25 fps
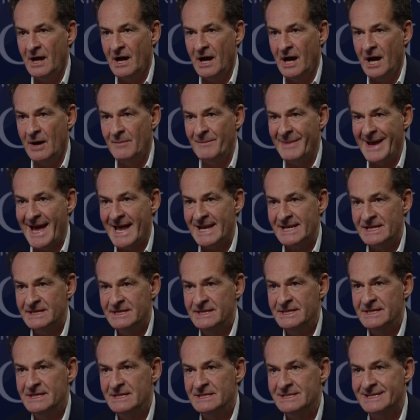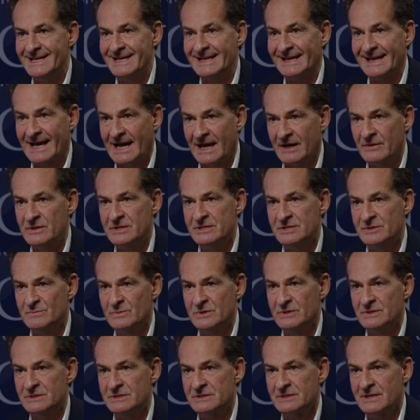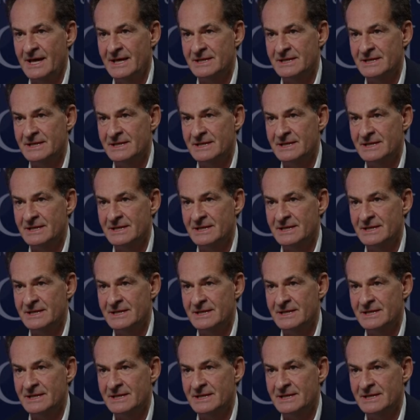um, and need encouragement